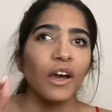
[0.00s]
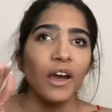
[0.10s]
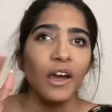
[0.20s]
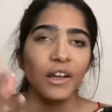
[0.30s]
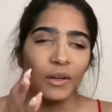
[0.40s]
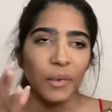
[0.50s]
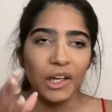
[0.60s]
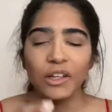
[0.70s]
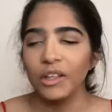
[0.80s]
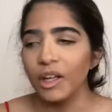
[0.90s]
in the
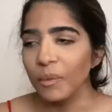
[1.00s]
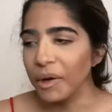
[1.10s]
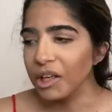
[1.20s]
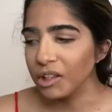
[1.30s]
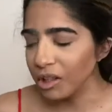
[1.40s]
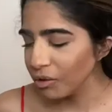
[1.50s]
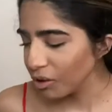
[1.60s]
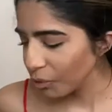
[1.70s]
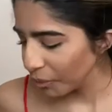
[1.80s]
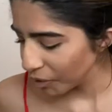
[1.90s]
main in a main channel a
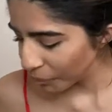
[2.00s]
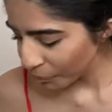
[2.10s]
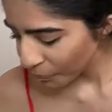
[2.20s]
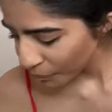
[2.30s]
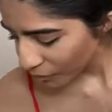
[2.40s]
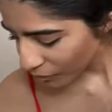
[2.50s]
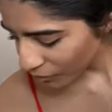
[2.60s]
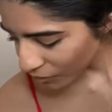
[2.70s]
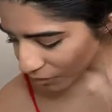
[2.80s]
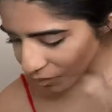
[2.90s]
little bit.
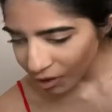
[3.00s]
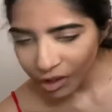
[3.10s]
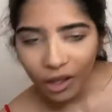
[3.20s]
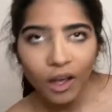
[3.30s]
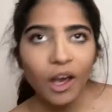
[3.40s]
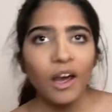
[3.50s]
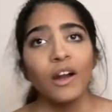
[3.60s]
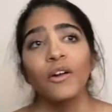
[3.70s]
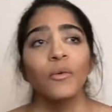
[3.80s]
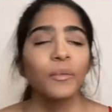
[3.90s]
I
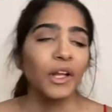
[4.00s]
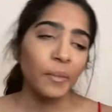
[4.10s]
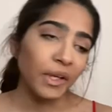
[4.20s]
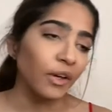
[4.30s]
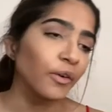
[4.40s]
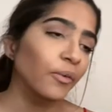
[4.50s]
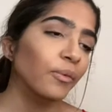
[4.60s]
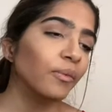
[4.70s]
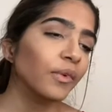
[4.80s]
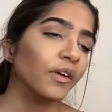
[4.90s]
don't know, but let me know
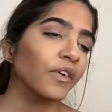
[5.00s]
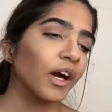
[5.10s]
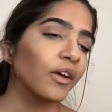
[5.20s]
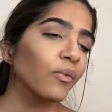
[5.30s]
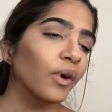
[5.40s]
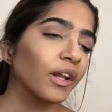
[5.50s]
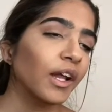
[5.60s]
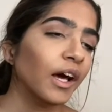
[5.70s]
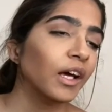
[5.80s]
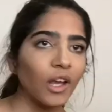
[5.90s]
if you guys want
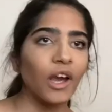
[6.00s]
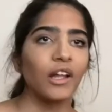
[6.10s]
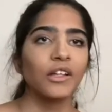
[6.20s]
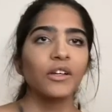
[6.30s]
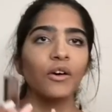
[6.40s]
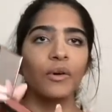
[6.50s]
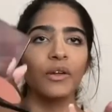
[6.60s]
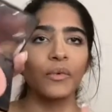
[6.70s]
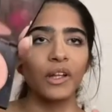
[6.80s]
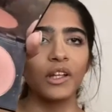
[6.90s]
that. I like to go
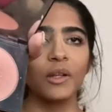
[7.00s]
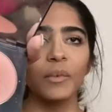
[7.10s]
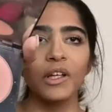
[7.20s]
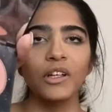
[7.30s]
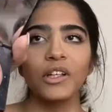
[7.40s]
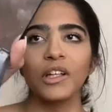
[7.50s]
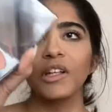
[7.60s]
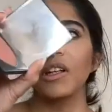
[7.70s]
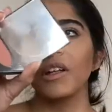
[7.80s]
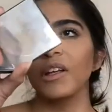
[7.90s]
in with this blush. This
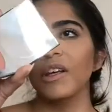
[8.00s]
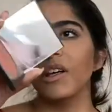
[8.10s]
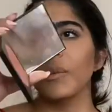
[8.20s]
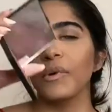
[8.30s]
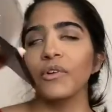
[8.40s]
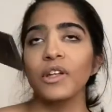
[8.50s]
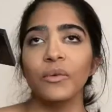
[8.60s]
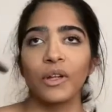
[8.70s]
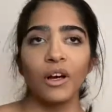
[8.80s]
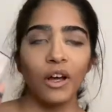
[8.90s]
is the Pro
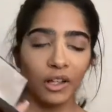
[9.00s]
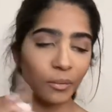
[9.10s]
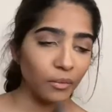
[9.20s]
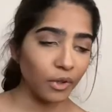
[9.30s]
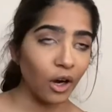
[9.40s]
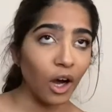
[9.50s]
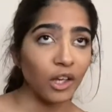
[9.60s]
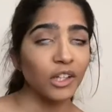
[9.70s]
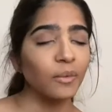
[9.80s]
Caution, Caution